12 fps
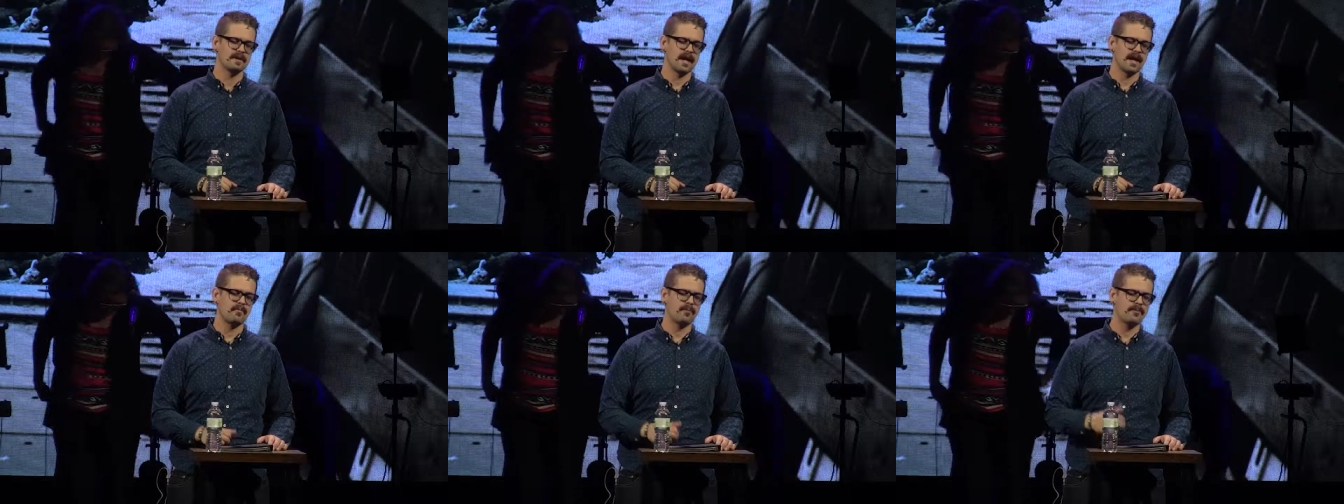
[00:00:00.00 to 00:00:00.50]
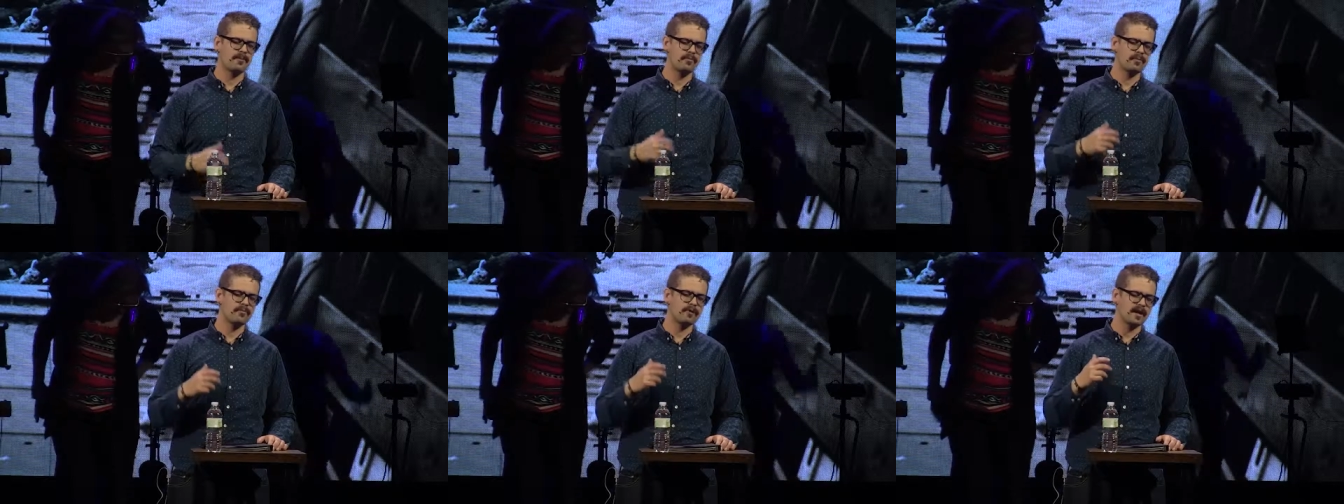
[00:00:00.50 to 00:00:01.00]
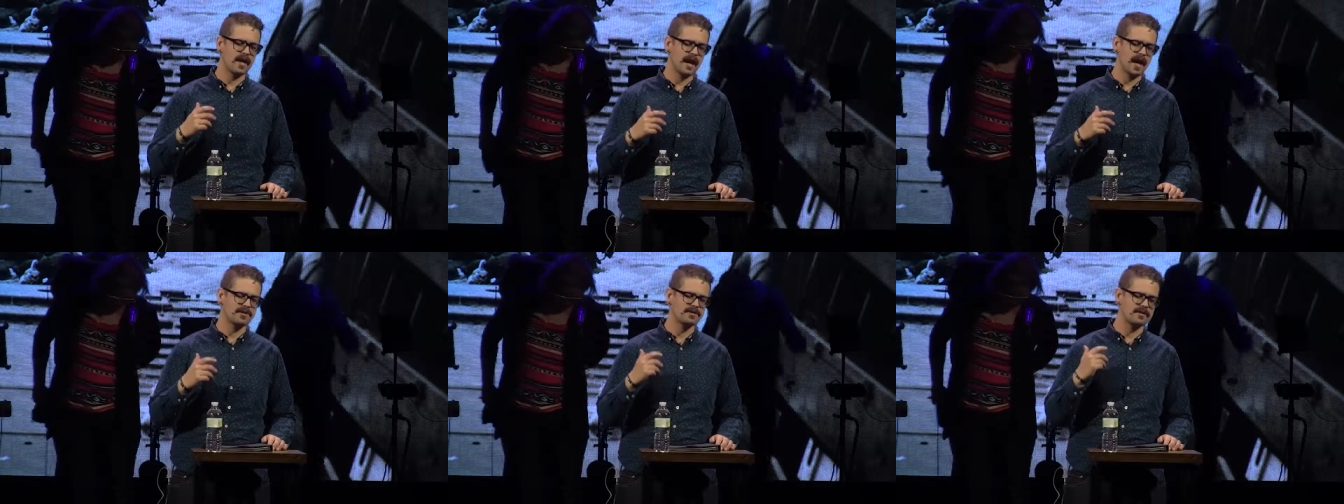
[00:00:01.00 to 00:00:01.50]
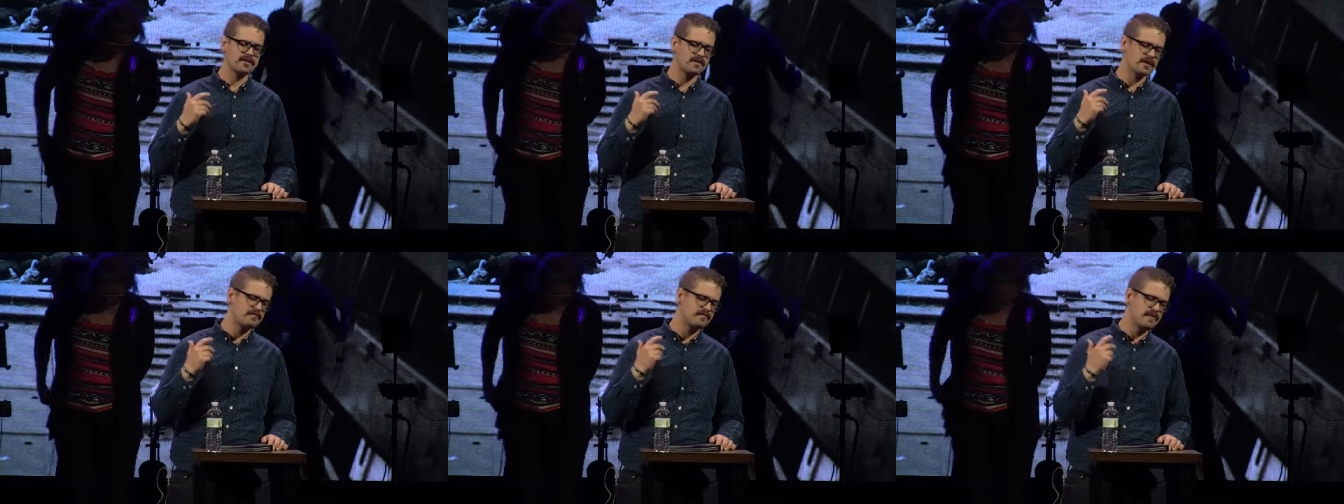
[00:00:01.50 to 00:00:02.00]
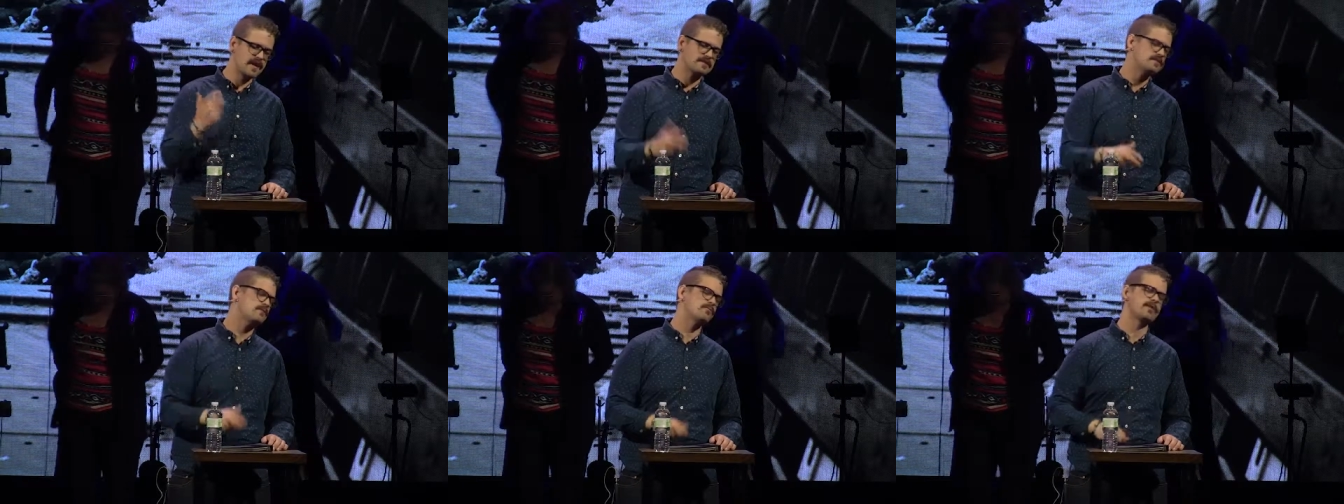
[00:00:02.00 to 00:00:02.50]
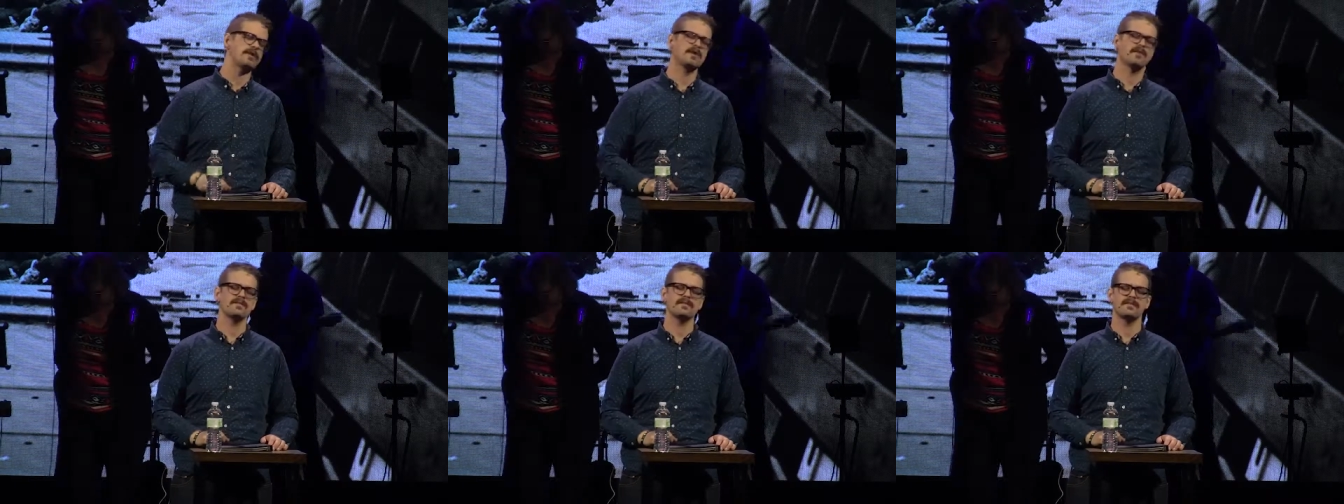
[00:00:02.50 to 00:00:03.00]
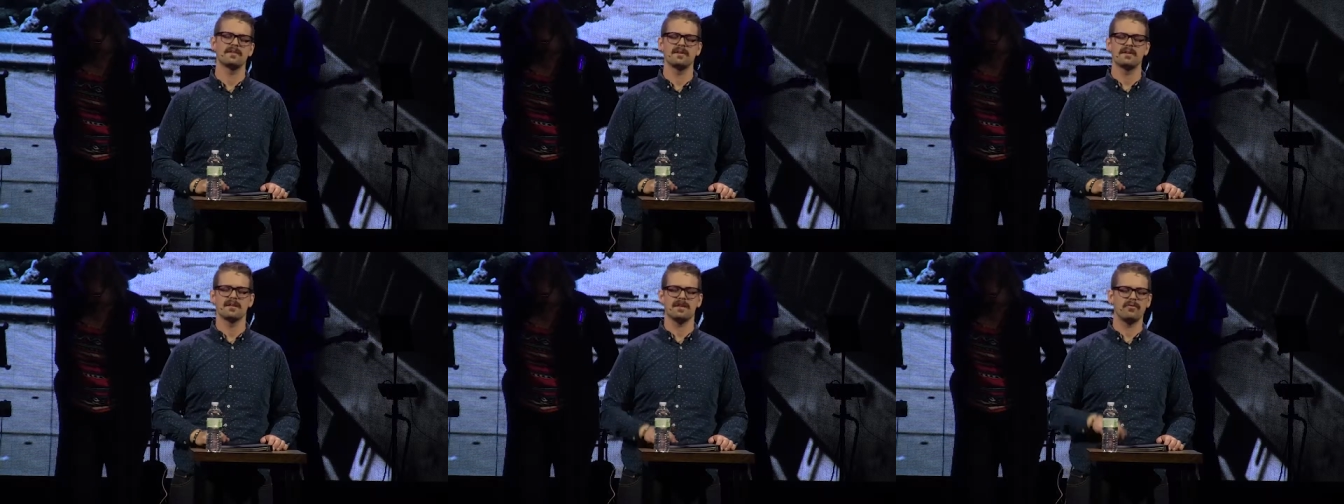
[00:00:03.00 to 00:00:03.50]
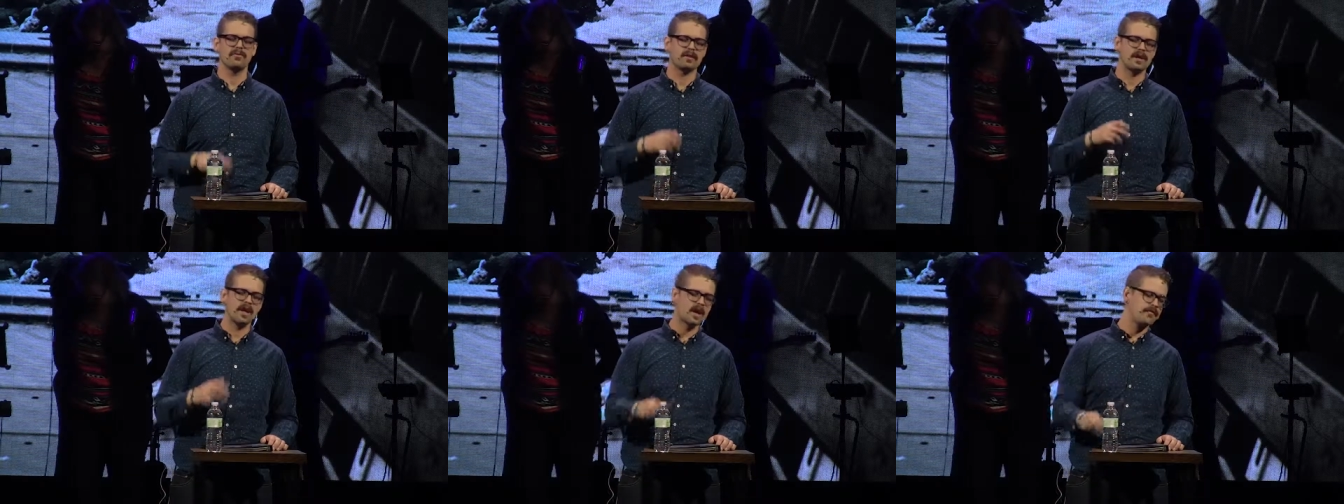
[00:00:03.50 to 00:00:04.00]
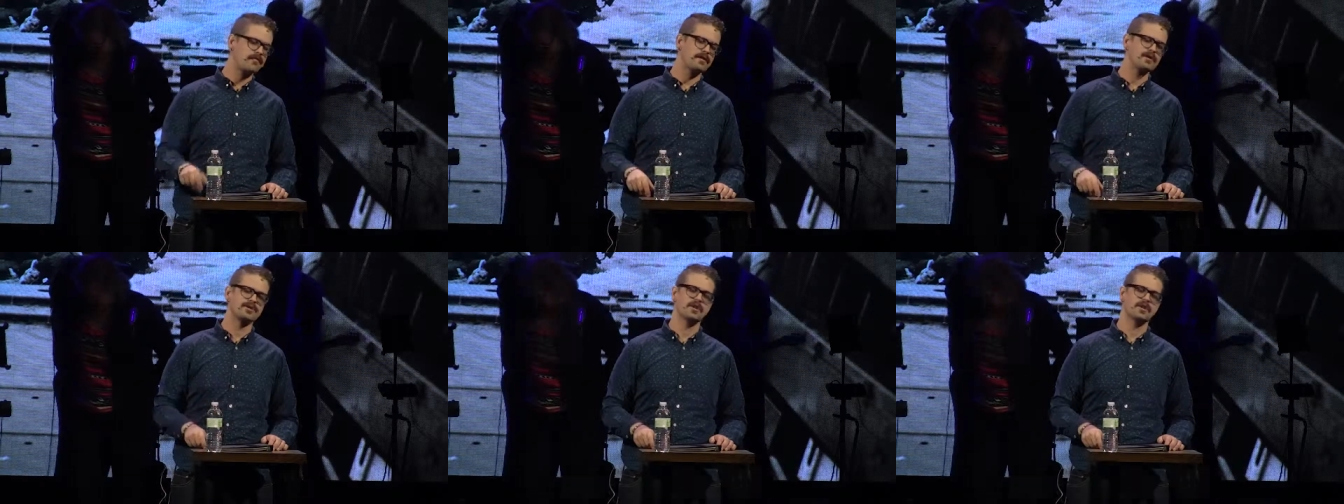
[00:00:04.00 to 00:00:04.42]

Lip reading: God, I pray that we would actually invest in one another, that we would care for each